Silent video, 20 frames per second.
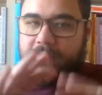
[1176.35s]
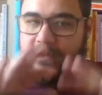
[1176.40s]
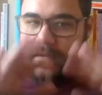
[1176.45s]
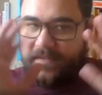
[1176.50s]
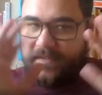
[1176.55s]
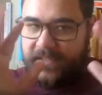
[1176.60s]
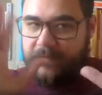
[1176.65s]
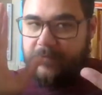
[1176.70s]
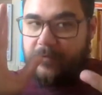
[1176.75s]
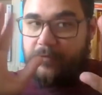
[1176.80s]
The
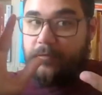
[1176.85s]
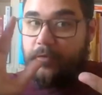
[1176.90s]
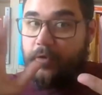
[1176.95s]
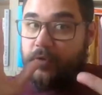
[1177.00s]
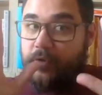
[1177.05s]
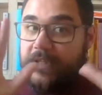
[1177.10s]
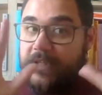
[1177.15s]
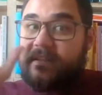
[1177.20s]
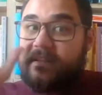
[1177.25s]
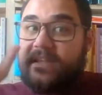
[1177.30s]
civil
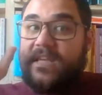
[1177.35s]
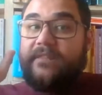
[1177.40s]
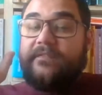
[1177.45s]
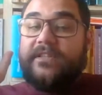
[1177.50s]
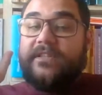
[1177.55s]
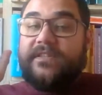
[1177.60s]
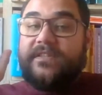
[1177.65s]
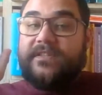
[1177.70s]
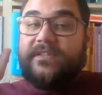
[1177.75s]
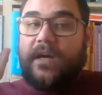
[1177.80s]
war not
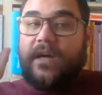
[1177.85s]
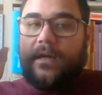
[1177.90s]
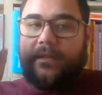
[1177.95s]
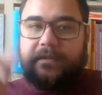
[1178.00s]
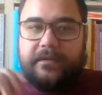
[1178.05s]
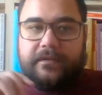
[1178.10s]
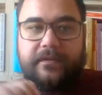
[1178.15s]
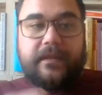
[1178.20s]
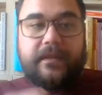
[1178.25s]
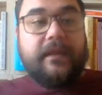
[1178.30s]
even
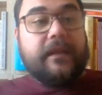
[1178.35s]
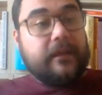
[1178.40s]
started.